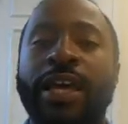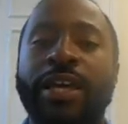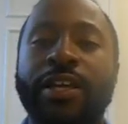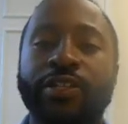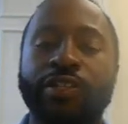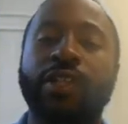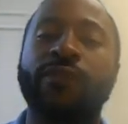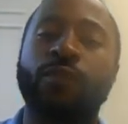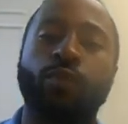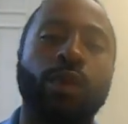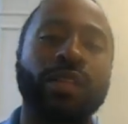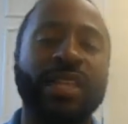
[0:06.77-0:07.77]
Here's to give you
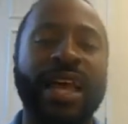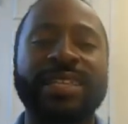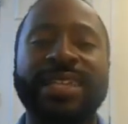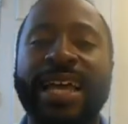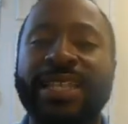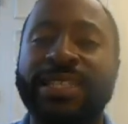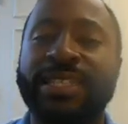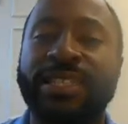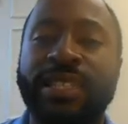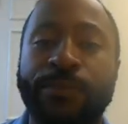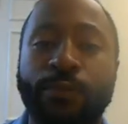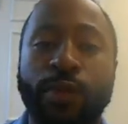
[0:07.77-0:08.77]
one last
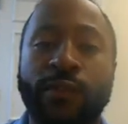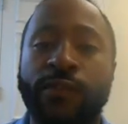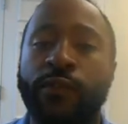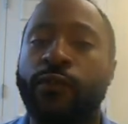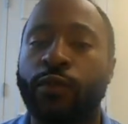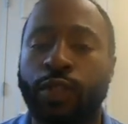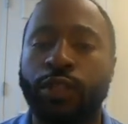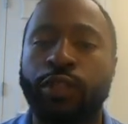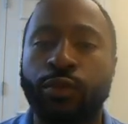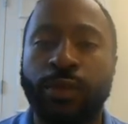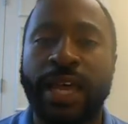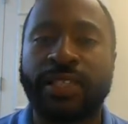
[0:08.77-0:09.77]
SEC preview for the
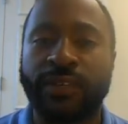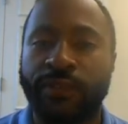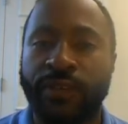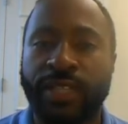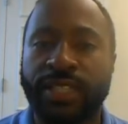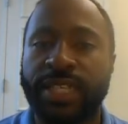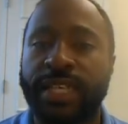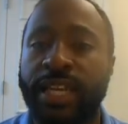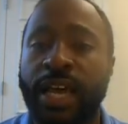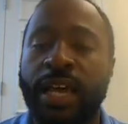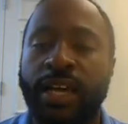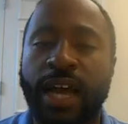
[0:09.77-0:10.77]
2015
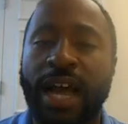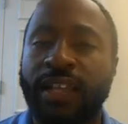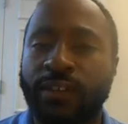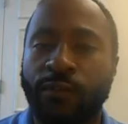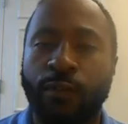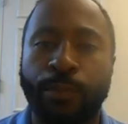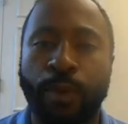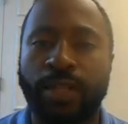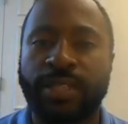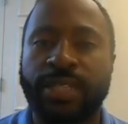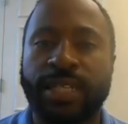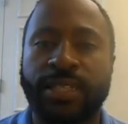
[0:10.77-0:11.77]
college football
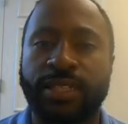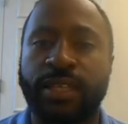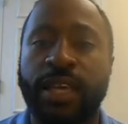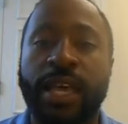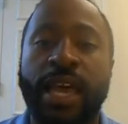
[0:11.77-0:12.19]
season.